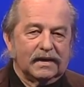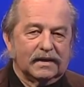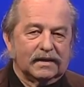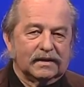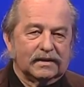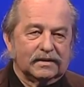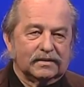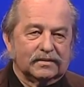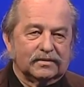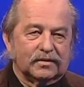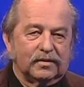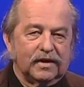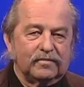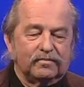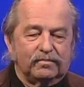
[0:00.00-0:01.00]
Uh,
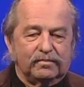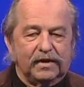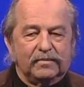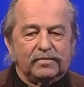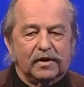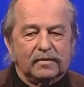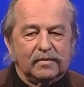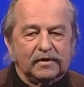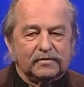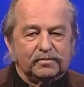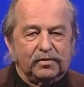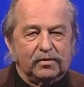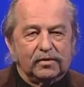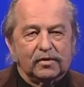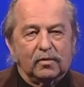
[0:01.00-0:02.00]
so they, they pretty
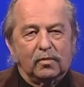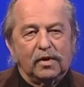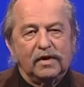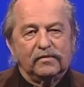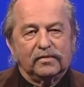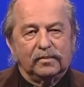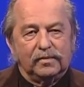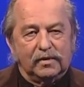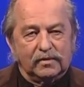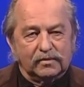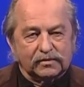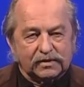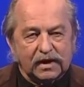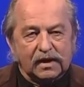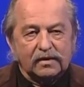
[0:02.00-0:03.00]
much pull it away from
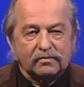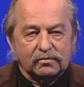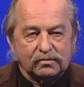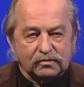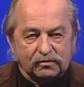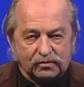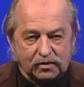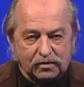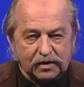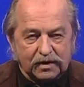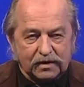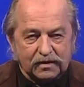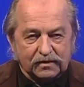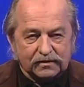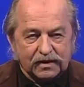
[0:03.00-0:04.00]
those kind of rural
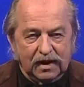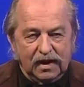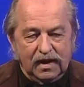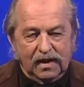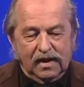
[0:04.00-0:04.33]
areas.